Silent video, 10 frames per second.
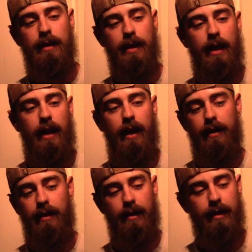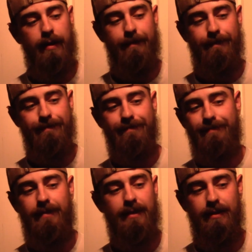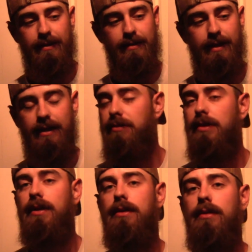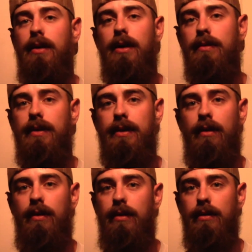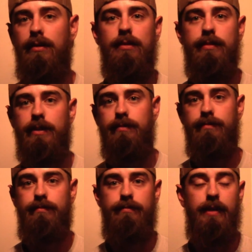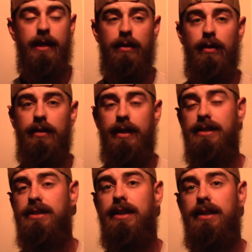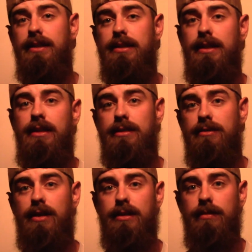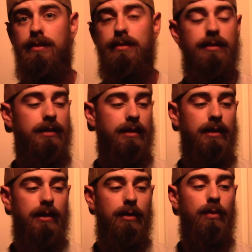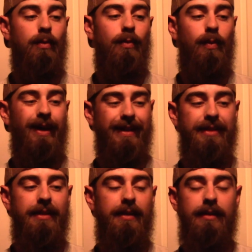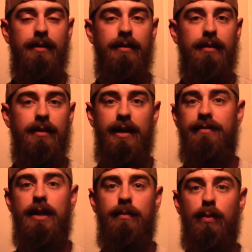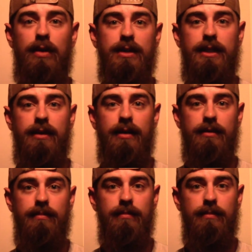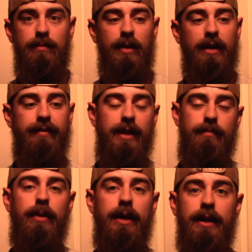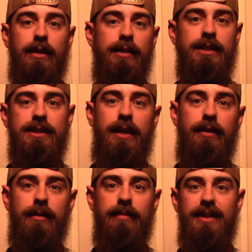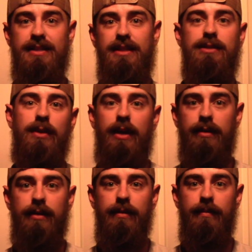And can you really go wrong with an all aluminum? They say it's indestructible with lifetime warranty on them, where if they break, you send them, they send you another.